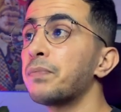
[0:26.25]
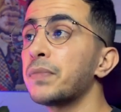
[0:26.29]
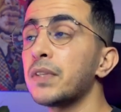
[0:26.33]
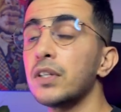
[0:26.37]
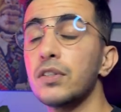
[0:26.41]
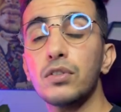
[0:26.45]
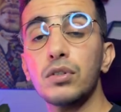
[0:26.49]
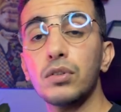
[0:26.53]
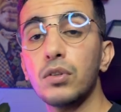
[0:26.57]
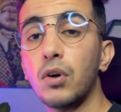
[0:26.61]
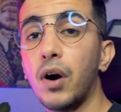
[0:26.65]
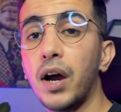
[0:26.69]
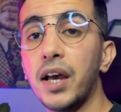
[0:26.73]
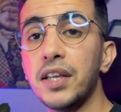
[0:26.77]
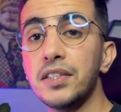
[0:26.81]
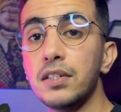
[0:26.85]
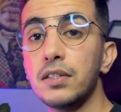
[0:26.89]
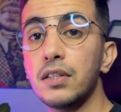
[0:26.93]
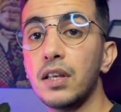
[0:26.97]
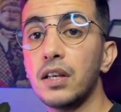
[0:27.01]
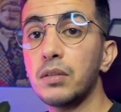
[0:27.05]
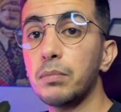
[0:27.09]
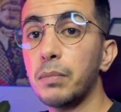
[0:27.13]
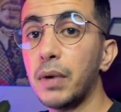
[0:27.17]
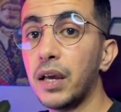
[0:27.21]
So don't
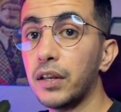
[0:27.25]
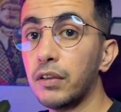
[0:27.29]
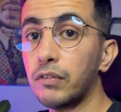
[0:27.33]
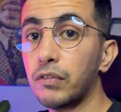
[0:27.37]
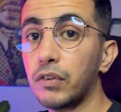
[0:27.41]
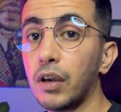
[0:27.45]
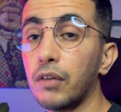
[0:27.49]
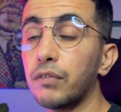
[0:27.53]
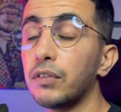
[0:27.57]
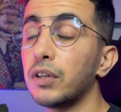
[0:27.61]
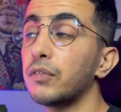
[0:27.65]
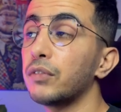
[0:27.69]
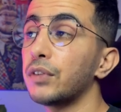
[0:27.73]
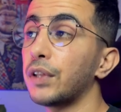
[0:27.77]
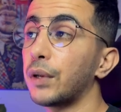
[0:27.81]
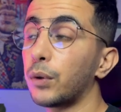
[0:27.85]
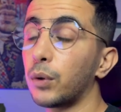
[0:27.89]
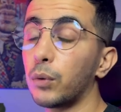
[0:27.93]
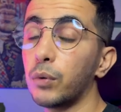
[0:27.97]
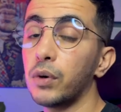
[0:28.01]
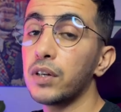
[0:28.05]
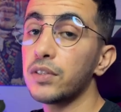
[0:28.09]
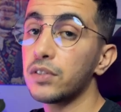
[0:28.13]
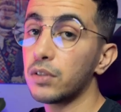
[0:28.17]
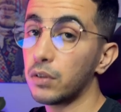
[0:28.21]
hesitate, man. If you have any video
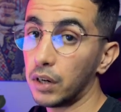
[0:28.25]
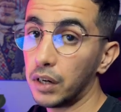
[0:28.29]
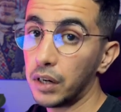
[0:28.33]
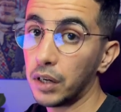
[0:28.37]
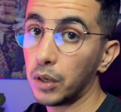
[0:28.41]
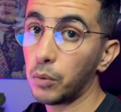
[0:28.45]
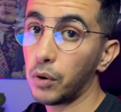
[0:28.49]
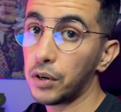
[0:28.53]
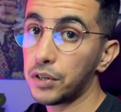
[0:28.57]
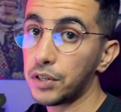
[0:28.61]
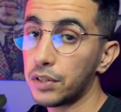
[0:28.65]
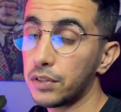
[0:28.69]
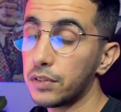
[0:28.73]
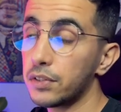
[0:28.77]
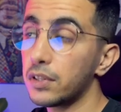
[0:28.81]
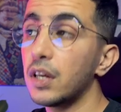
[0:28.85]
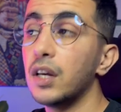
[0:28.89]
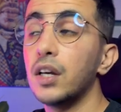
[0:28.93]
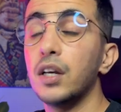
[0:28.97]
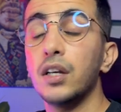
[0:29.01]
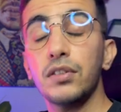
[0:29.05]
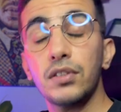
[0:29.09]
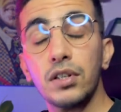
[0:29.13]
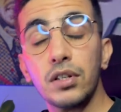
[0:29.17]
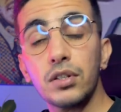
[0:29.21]
requests or any questions,
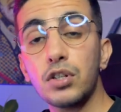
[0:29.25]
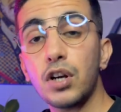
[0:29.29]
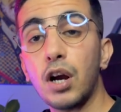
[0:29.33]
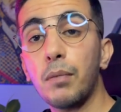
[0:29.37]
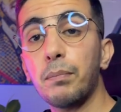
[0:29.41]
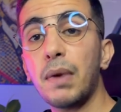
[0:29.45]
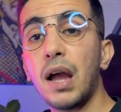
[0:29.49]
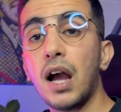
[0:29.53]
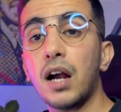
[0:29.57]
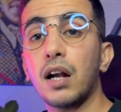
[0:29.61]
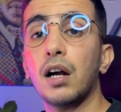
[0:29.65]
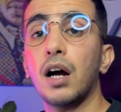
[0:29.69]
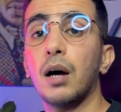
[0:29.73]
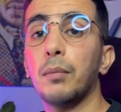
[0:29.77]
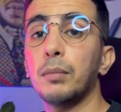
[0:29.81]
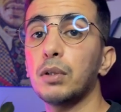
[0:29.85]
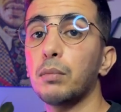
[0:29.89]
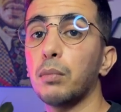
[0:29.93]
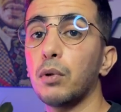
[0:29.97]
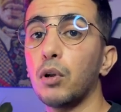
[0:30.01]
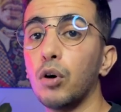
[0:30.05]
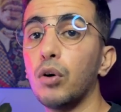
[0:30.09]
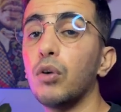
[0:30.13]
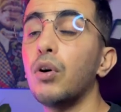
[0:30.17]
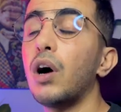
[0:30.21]
just drop me a comment
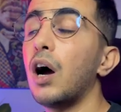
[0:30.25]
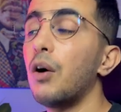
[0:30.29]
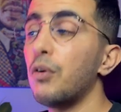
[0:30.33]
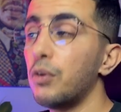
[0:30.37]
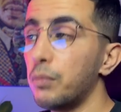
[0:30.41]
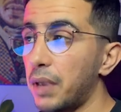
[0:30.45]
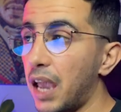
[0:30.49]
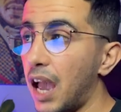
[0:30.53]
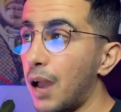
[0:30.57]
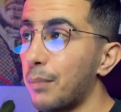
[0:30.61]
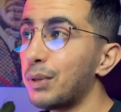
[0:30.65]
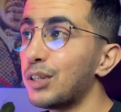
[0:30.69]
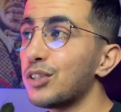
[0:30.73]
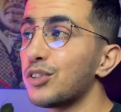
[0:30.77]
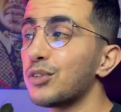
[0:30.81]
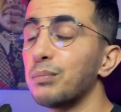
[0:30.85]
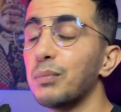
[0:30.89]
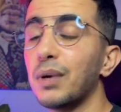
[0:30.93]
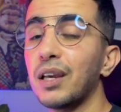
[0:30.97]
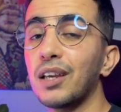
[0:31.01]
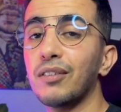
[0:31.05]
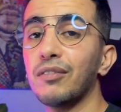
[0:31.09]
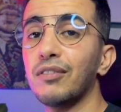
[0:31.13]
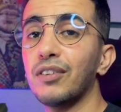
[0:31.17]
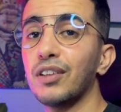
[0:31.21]
below. I would be happy to
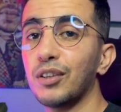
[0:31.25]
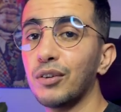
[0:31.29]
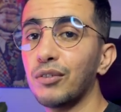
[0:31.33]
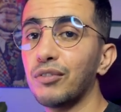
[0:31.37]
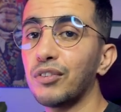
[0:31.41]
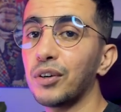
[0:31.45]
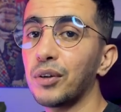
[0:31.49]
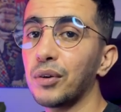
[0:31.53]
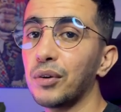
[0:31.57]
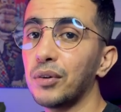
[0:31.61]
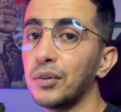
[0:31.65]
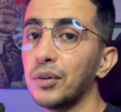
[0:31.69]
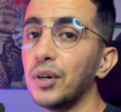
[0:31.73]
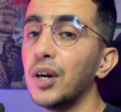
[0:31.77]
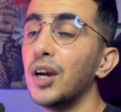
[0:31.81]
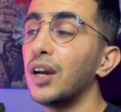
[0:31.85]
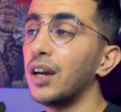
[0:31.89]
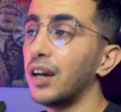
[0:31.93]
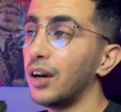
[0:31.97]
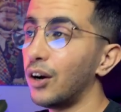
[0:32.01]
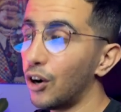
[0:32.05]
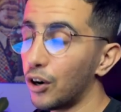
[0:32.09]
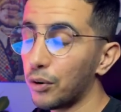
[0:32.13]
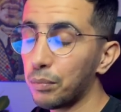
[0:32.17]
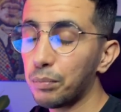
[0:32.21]
make a video for you
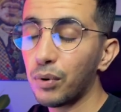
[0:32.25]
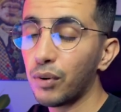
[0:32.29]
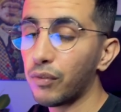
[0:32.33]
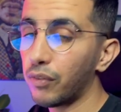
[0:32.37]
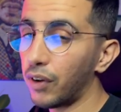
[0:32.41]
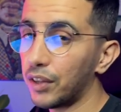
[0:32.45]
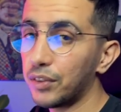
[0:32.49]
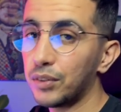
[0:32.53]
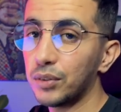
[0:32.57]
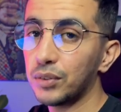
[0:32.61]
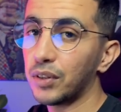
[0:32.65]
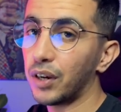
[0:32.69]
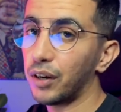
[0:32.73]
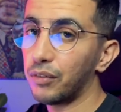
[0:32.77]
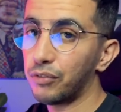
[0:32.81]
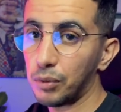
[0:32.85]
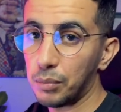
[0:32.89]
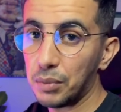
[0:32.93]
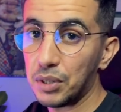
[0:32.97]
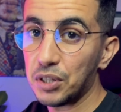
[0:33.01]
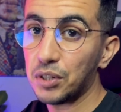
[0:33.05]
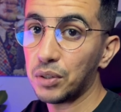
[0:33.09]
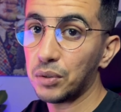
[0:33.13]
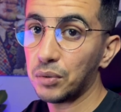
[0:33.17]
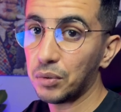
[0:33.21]
or provide you the
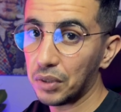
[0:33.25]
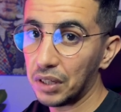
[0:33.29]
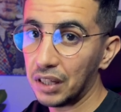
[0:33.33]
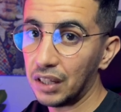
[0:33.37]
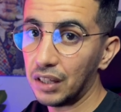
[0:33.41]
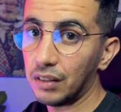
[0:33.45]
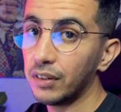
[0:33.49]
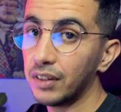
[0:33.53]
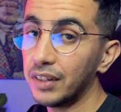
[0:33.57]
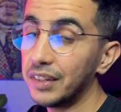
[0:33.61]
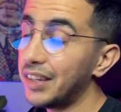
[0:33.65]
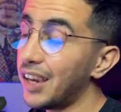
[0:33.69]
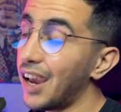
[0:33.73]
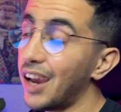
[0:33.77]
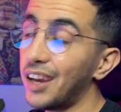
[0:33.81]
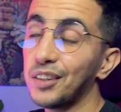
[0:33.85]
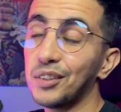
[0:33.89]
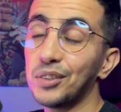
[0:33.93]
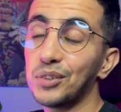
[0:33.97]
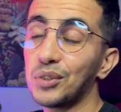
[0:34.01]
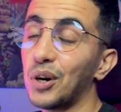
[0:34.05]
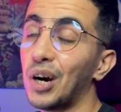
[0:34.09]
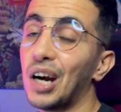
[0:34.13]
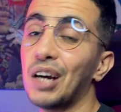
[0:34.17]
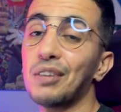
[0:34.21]
information you need. And yeah, you
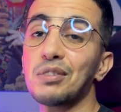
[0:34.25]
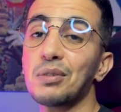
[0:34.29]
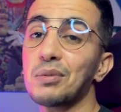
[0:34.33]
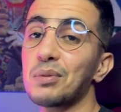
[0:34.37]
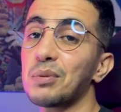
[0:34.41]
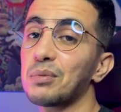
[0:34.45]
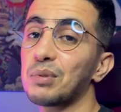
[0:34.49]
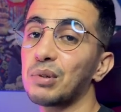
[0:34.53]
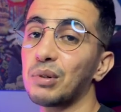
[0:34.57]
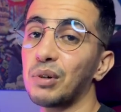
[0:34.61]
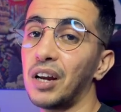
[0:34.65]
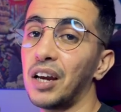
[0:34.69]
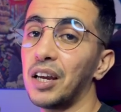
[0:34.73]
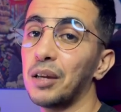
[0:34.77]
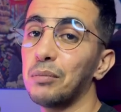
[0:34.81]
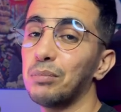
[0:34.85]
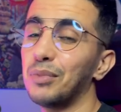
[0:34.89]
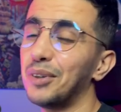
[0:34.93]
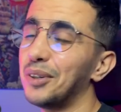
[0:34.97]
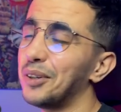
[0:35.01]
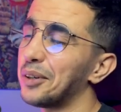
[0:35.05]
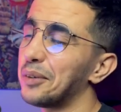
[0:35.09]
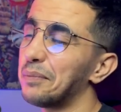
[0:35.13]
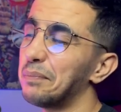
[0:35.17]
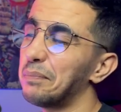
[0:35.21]
don't have to subscribe,
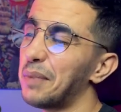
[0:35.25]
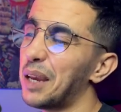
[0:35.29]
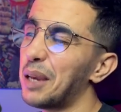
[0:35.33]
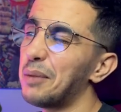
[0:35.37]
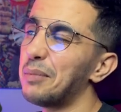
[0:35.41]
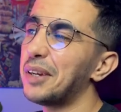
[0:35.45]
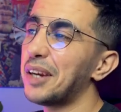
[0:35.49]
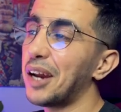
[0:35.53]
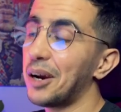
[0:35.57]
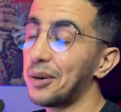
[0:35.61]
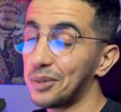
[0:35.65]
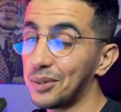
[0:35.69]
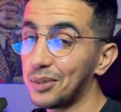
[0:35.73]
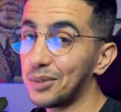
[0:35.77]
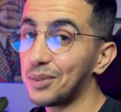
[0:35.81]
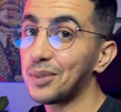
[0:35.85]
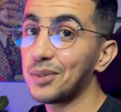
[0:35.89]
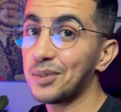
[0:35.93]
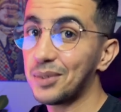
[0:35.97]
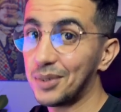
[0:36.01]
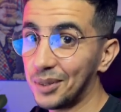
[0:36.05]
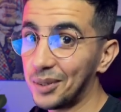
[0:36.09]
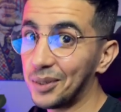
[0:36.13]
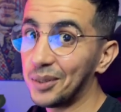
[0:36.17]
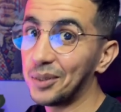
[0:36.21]
or maybe now you should
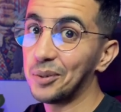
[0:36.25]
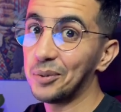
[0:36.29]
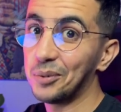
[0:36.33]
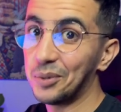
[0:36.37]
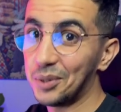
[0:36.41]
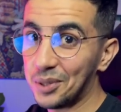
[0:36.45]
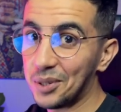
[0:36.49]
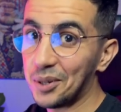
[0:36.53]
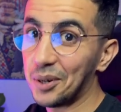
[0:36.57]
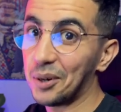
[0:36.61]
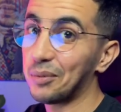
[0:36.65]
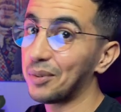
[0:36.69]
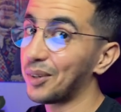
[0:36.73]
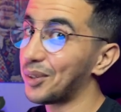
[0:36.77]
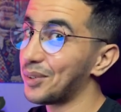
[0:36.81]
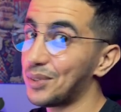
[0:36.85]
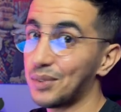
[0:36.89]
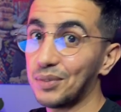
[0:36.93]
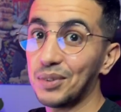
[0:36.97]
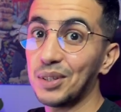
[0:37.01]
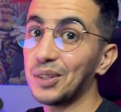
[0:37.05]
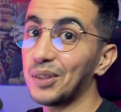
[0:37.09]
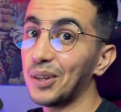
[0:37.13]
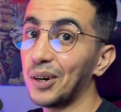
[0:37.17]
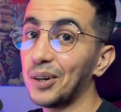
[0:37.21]
consider doing so, because if
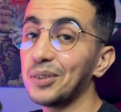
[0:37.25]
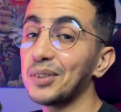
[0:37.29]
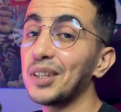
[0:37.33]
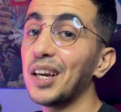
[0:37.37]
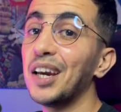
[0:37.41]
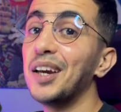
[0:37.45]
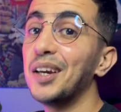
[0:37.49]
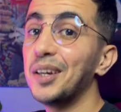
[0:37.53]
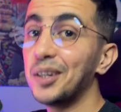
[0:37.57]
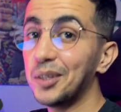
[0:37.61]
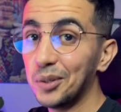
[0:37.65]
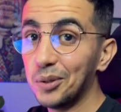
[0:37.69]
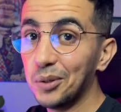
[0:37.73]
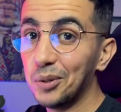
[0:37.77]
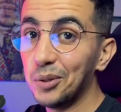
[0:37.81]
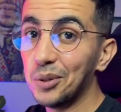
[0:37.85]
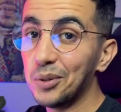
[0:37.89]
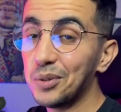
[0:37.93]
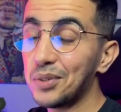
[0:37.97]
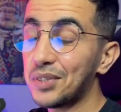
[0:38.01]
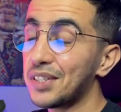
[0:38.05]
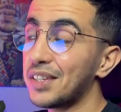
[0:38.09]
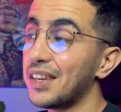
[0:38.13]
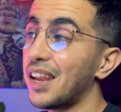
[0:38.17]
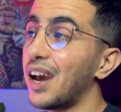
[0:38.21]
you don't, you
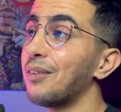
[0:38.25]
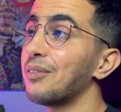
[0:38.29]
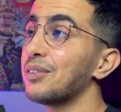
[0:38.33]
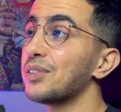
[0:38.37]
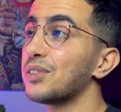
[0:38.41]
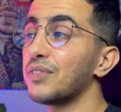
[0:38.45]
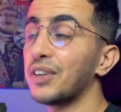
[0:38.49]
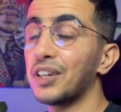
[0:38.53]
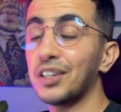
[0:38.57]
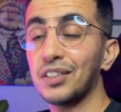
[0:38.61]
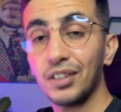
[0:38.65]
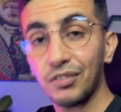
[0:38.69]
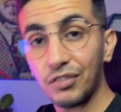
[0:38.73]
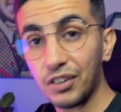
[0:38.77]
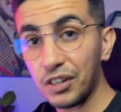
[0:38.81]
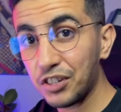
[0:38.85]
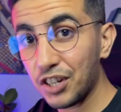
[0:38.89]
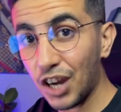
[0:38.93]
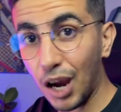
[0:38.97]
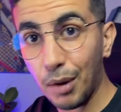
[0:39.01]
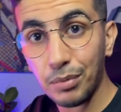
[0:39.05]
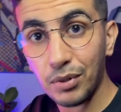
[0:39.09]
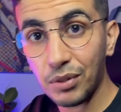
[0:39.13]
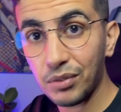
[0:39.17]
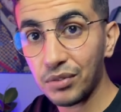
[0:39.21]
lose. Now it's a very different
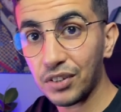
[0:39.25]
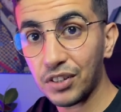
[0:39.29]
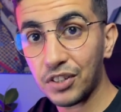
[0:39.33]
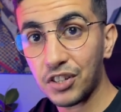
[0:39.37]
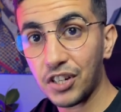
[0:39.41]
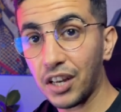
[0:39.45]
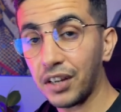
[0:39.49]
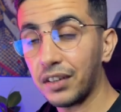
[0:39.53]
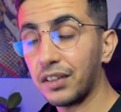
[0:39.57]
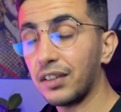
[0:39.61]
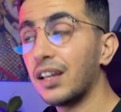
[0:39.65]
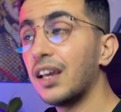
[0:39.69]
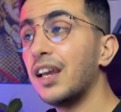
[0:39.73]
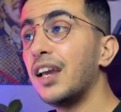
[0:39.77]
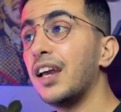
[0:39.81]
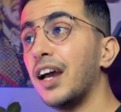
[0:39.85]
chapter on the channel.